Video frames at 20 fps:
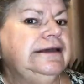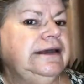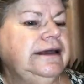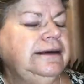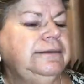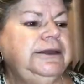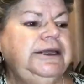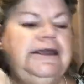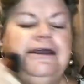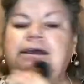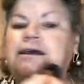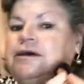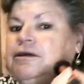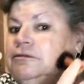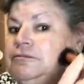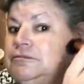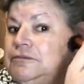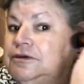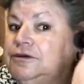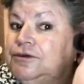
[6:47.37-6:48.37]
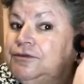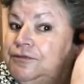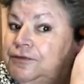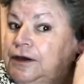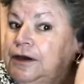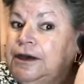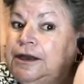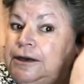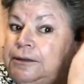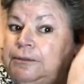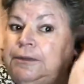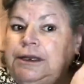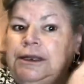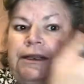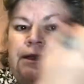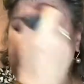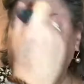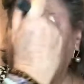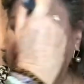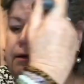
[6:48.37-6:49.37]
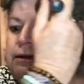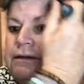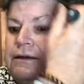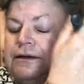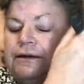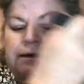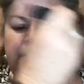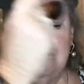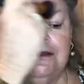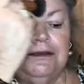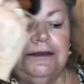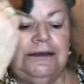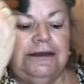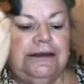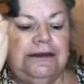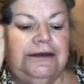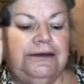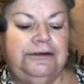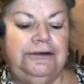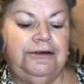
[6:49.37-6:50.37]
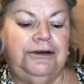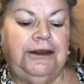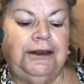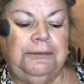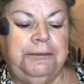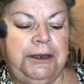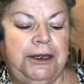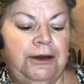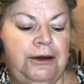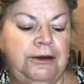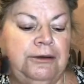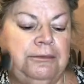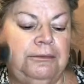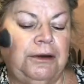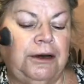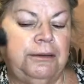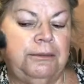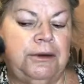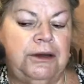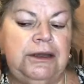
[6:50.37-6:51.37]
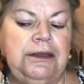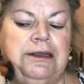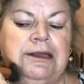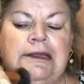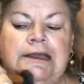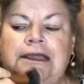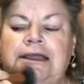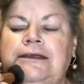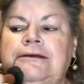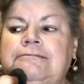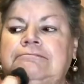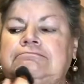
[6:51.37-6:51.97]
Coming out to find me and drag me home by my hair.